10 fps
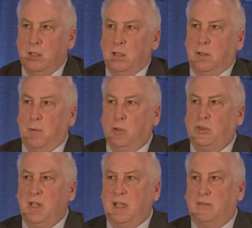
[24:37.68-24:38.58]
The
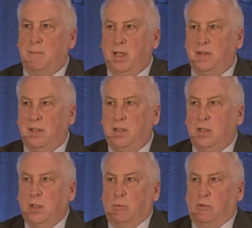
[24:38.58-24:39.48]
motion as
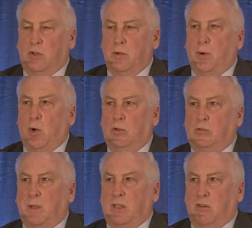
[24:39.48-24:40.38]
amended was unopposed
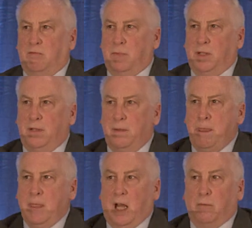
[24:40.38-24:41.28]
by the Government
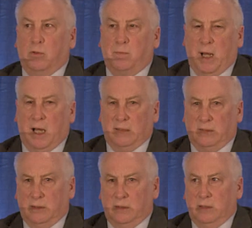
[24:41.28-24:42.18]
and was
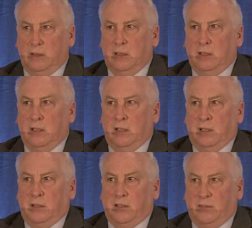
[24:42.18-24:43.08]
passed.
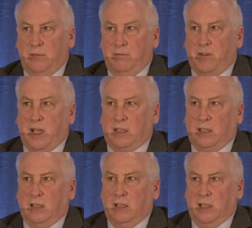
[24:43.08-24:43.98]
This in
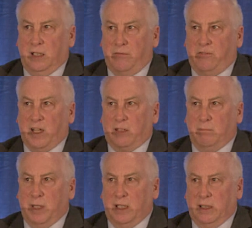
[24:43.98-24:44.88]
effect
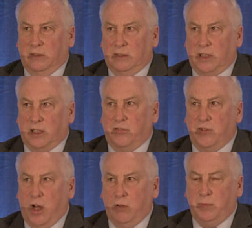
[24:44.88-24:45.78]
means that it is
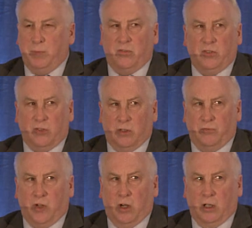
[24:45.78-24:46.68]
now the position of
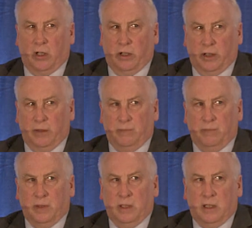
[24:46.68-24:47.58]
Dáil Éireann
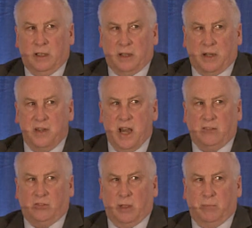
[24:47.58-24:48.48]
that
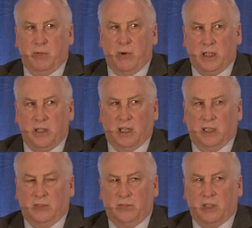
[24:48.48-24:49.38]
NASRA be
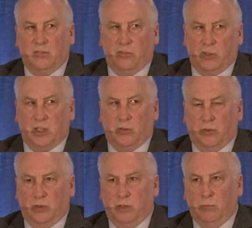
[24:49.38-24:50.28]
recognised as a trade
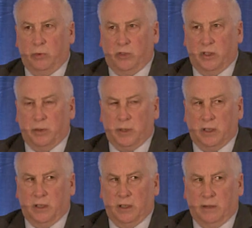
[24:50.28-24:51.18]
union within the
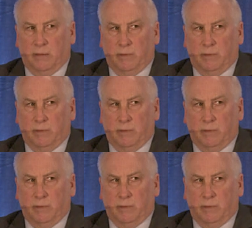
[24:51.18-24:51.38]
PNA.